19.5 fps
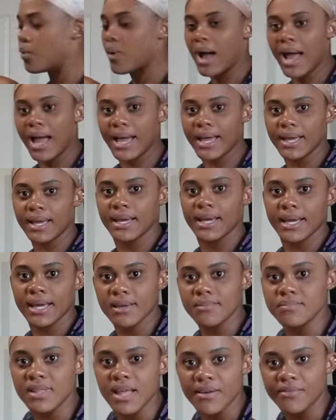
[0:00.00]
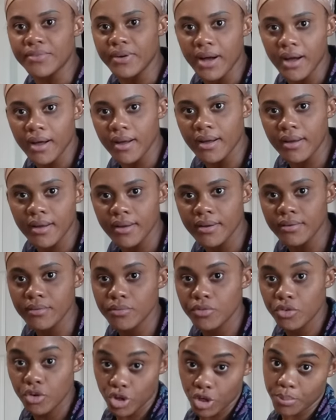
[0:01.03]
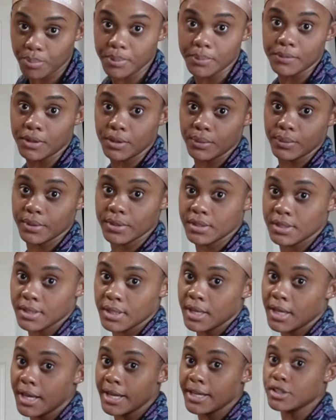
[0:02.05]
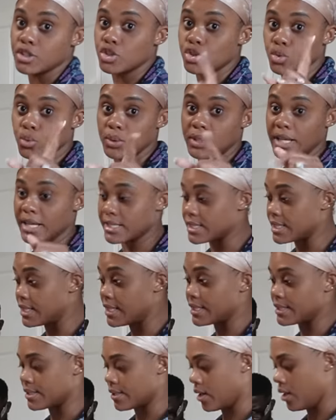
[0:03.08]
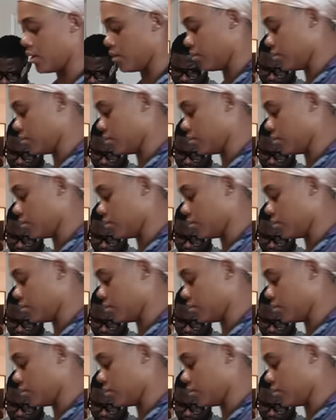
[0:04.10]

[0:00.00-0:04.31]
why him never fold up him clothes. It's two days later.